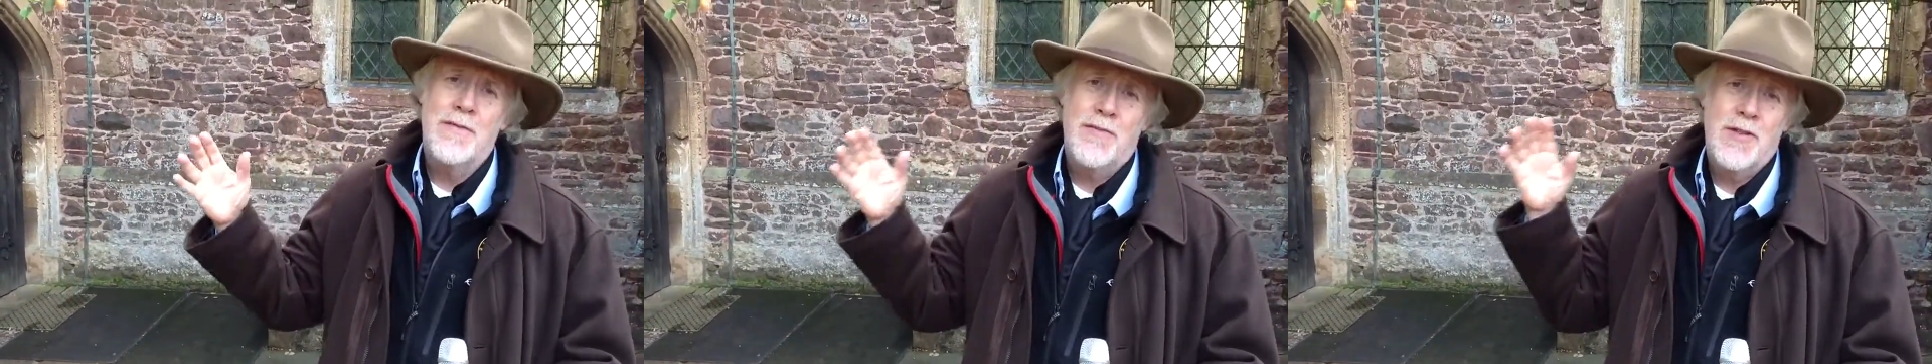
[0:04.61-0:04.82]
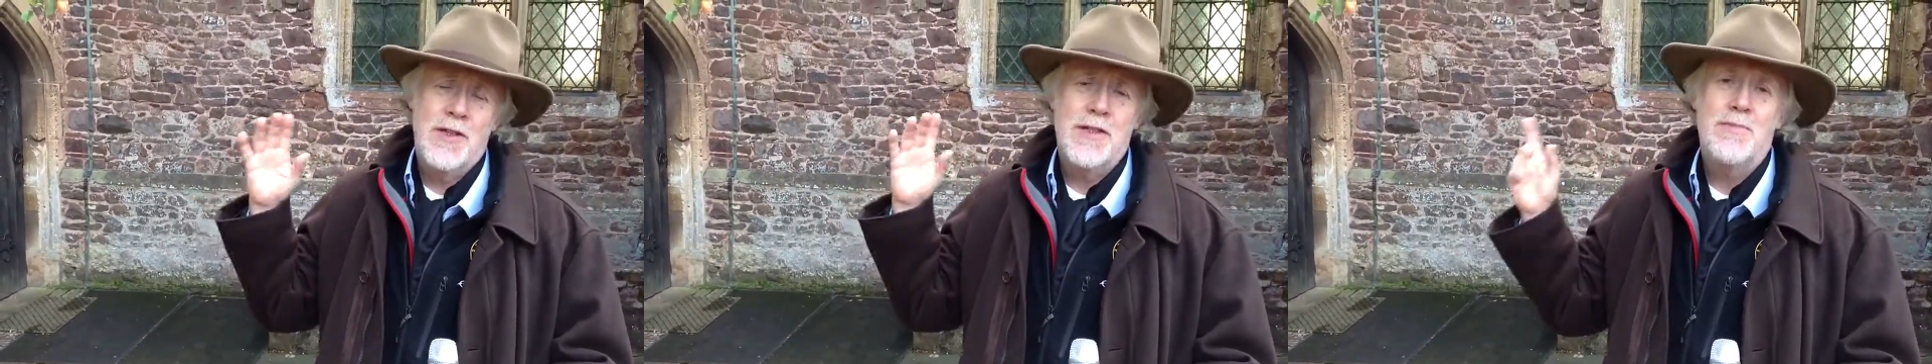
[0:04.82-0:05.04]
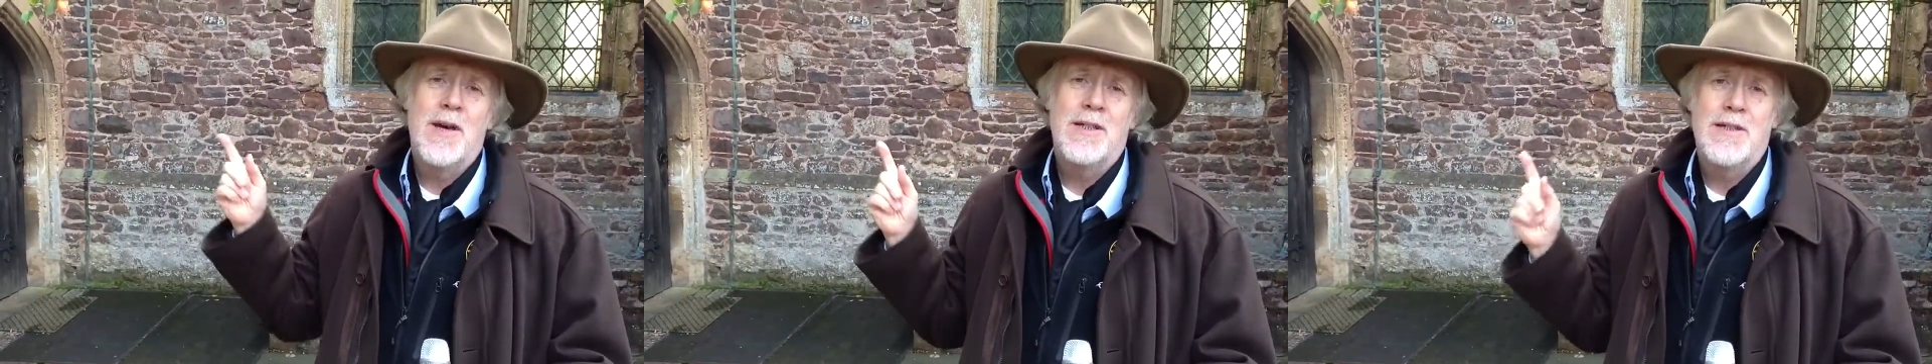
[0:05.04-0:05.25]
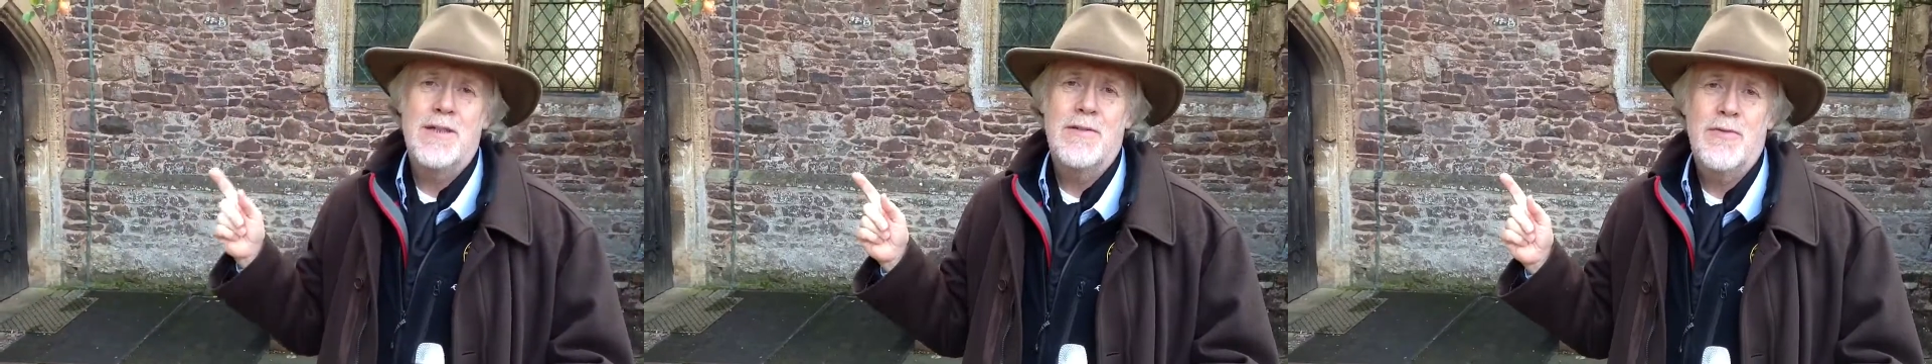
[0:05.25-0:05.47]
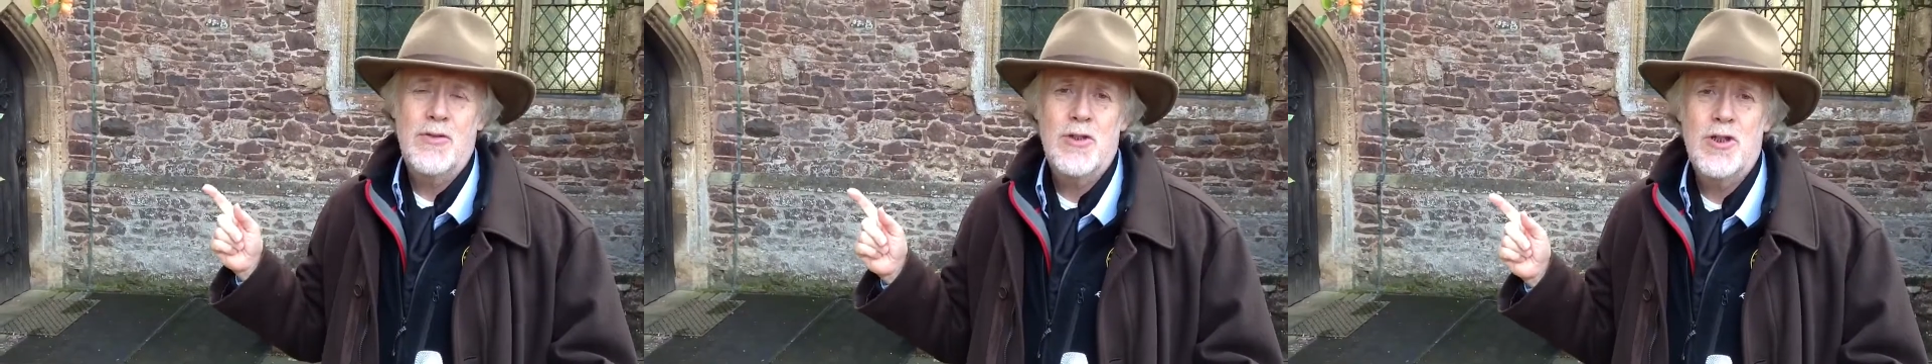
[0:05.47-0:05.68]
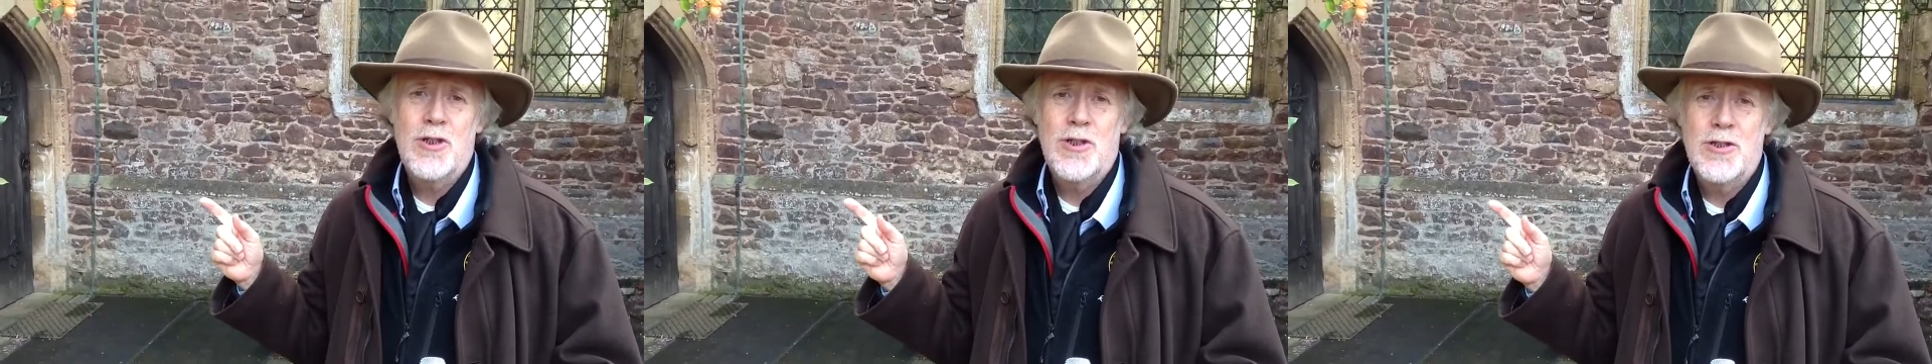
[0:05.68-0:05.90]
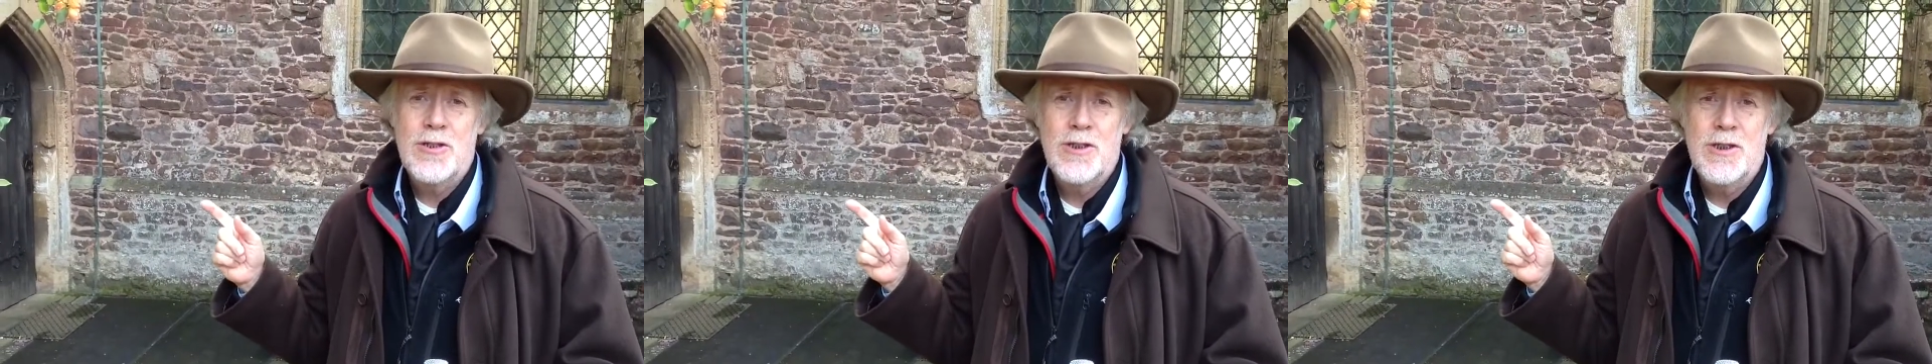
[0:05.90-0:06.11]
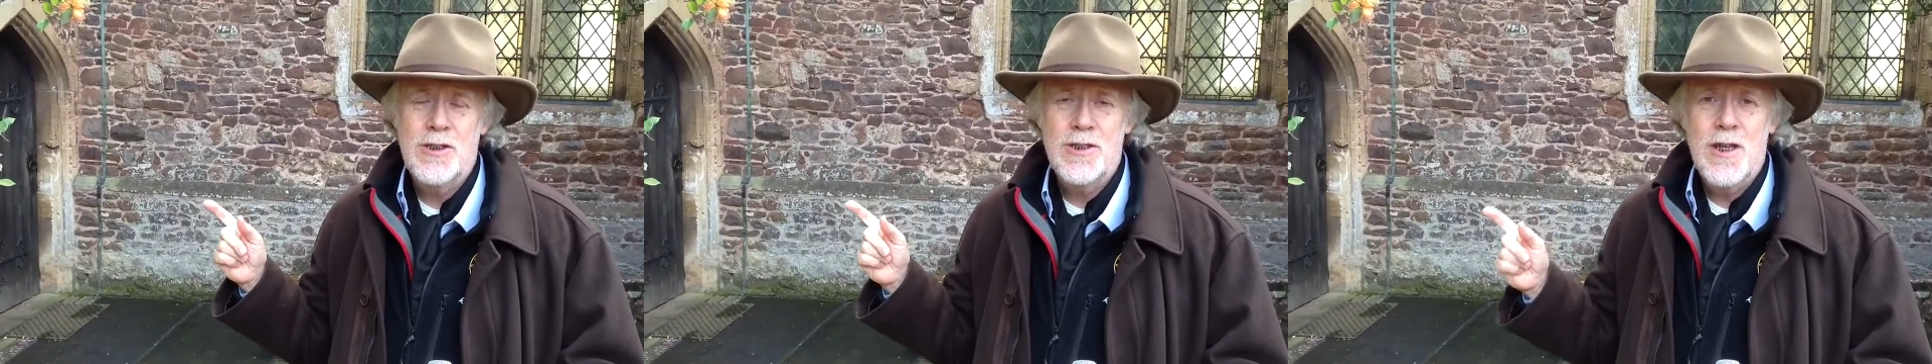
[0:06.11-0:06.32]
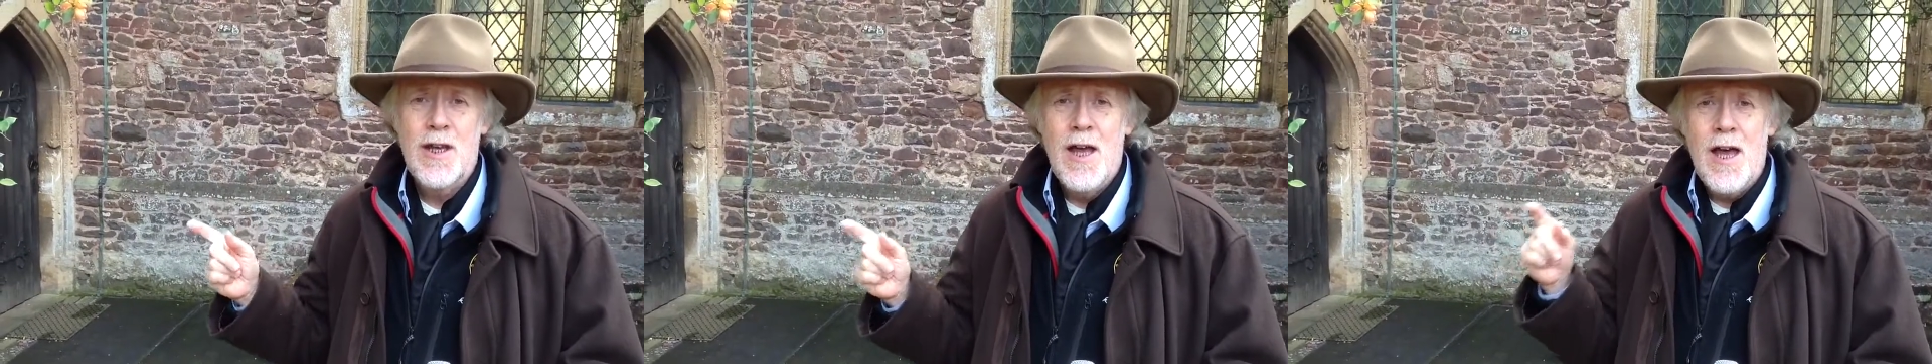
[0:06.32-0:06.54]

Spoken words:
of these medieval churches